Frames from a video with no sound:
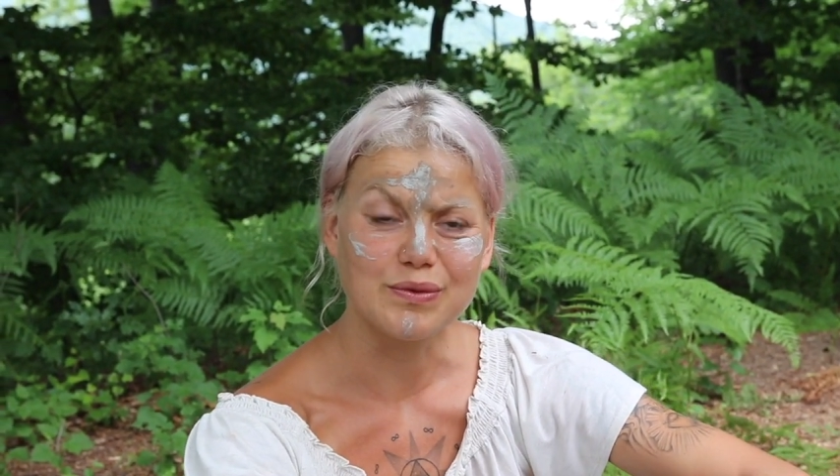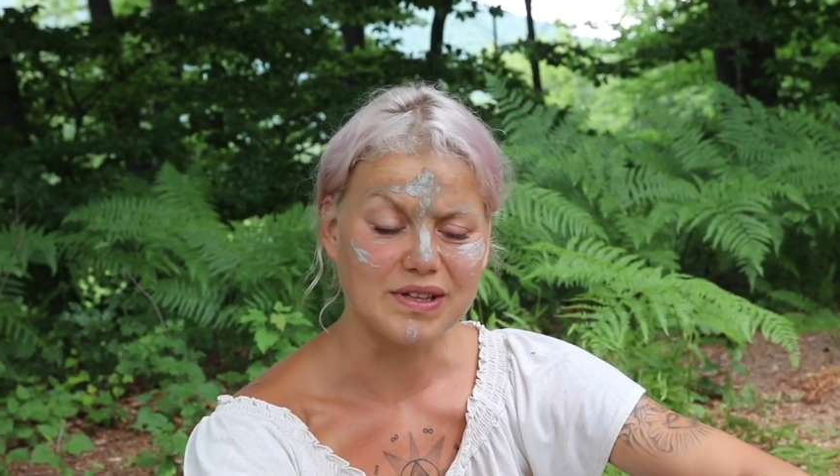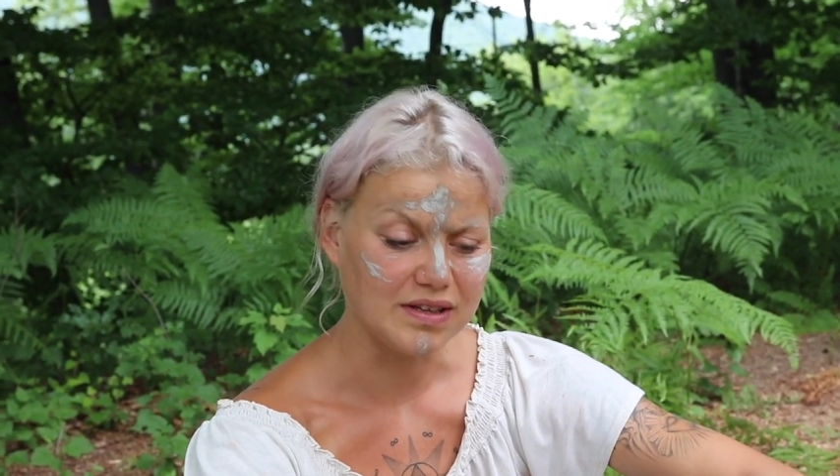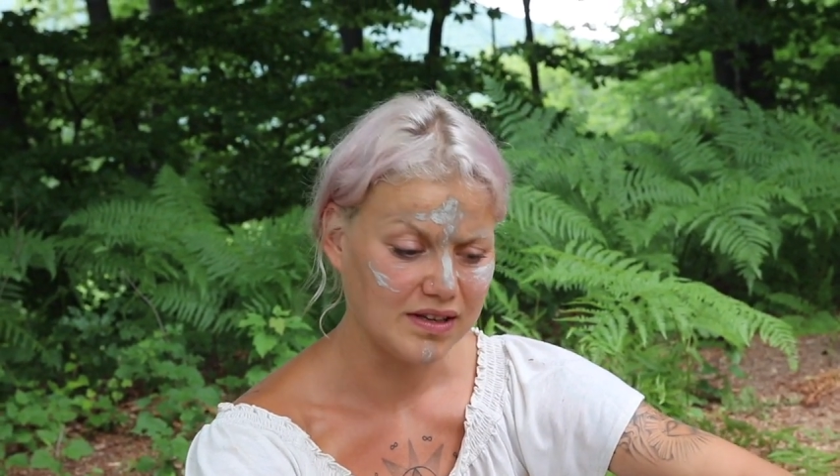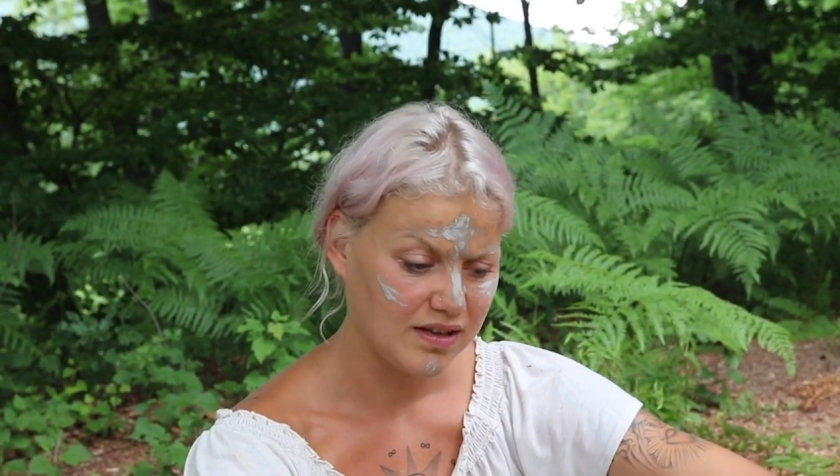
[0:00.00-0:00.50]

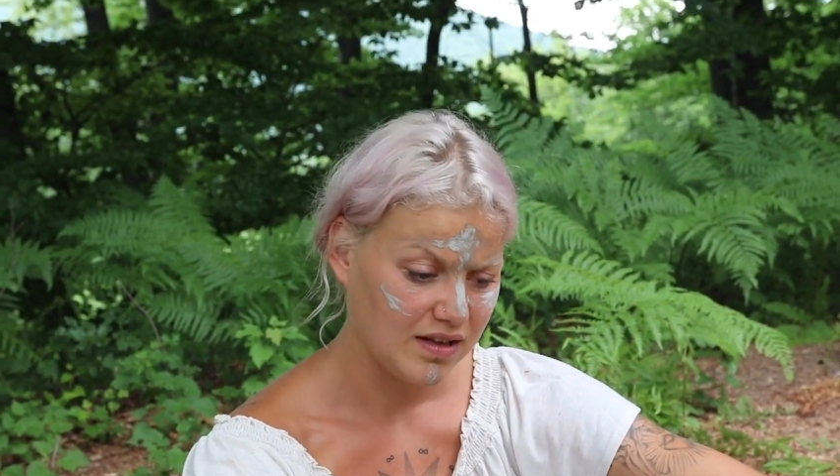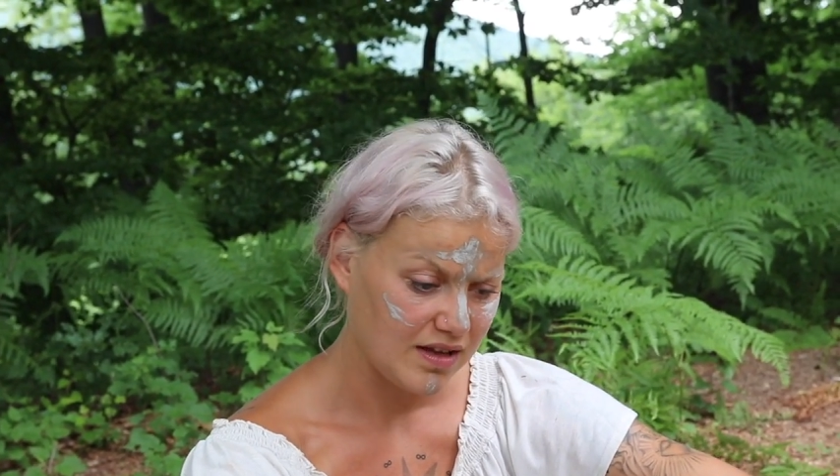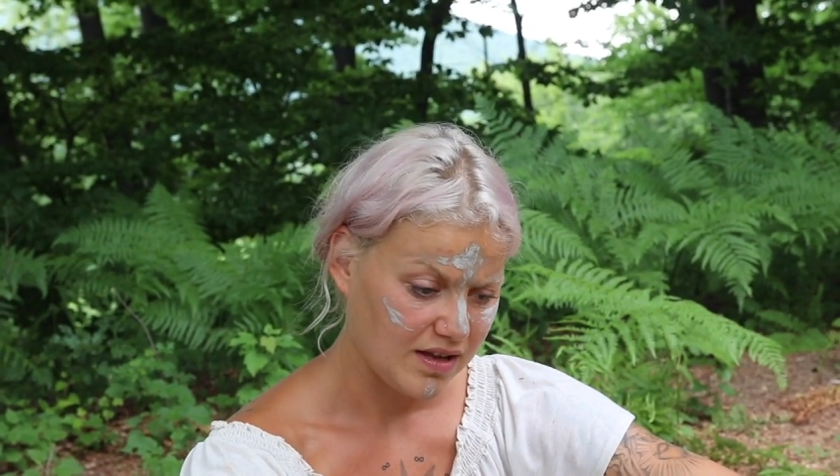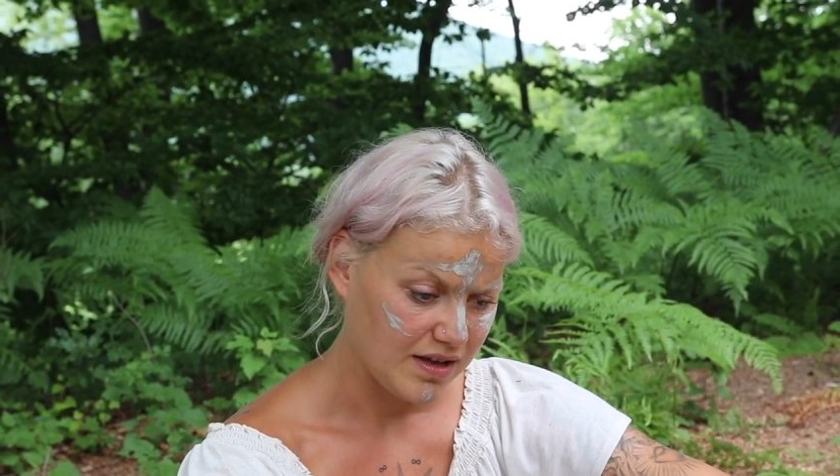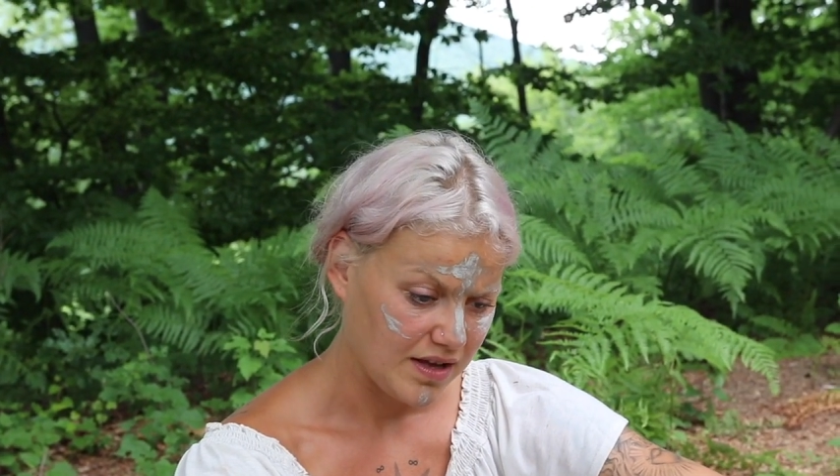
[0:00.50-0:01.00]
well.
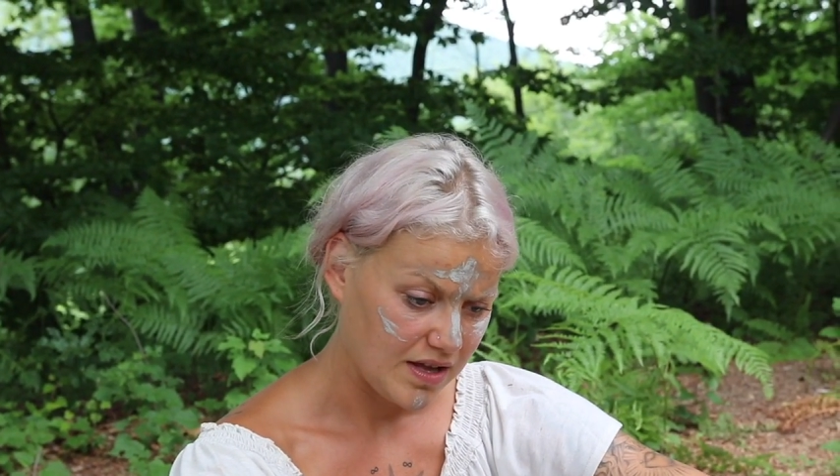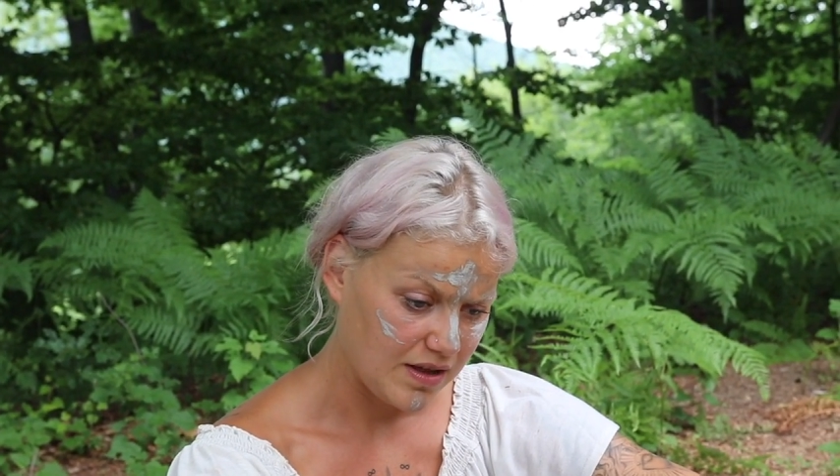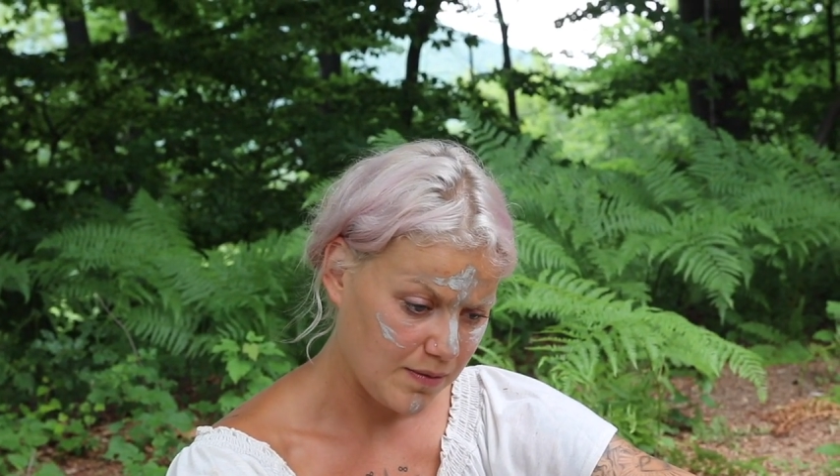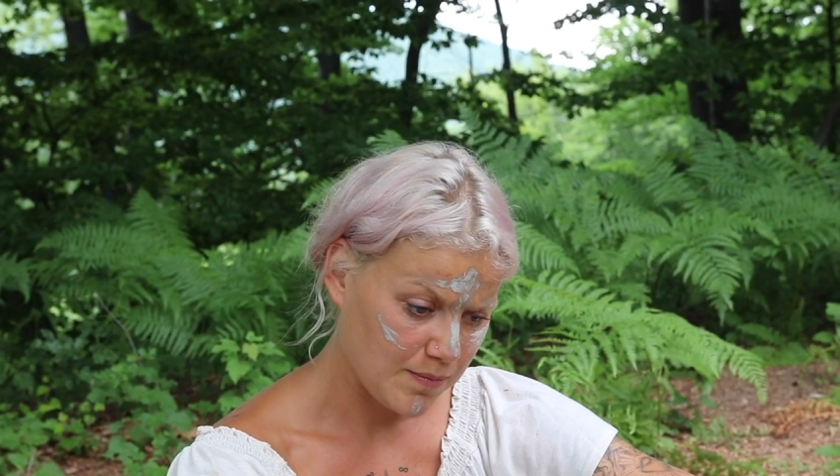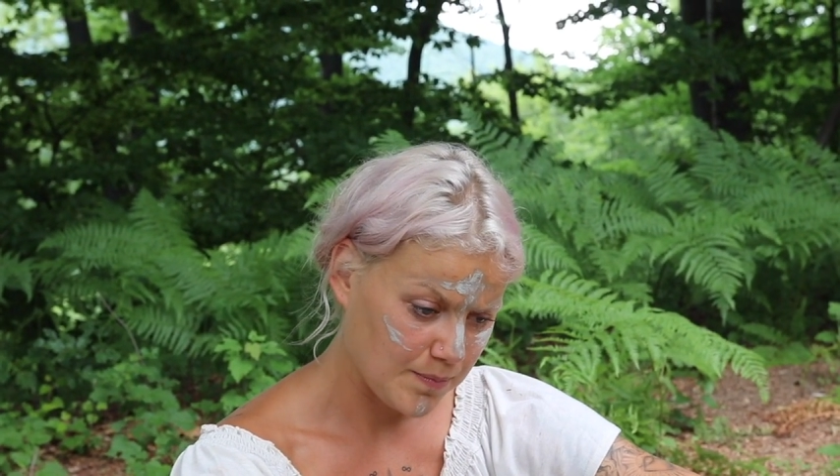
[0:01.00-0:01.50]

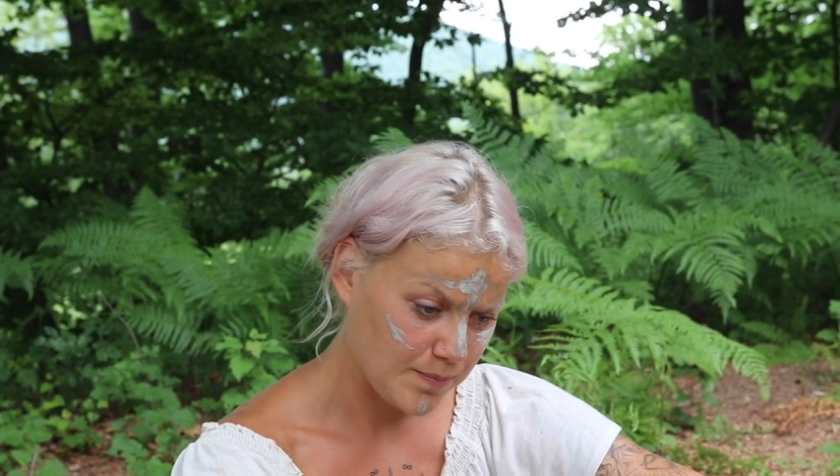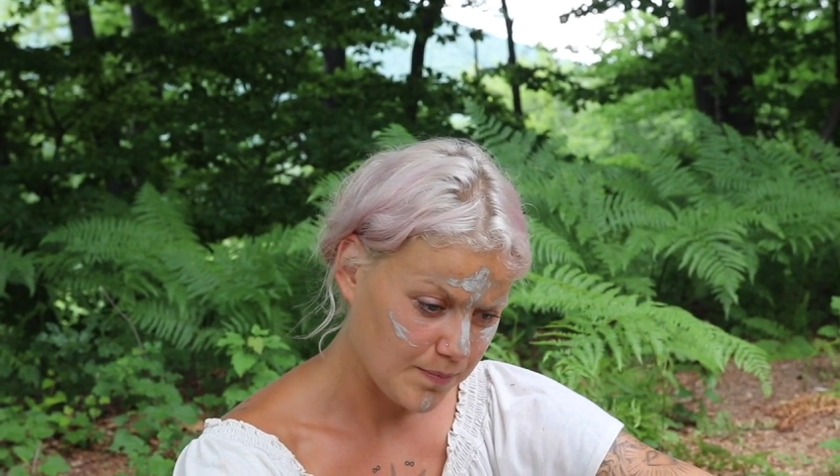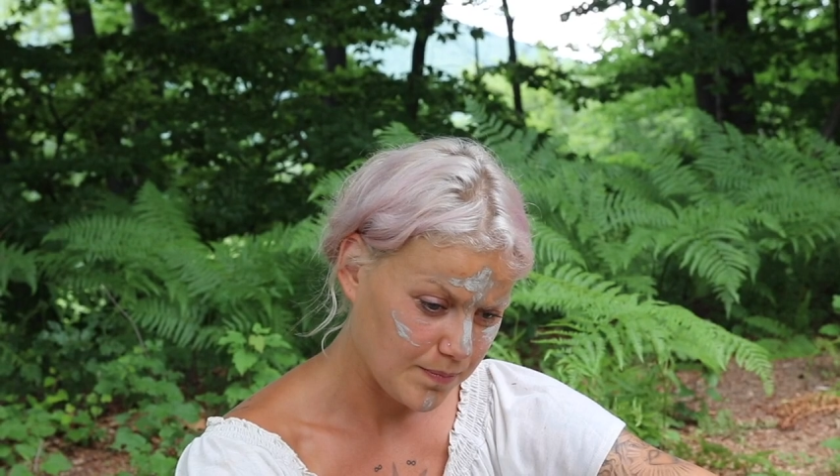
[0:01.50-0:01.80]
Um,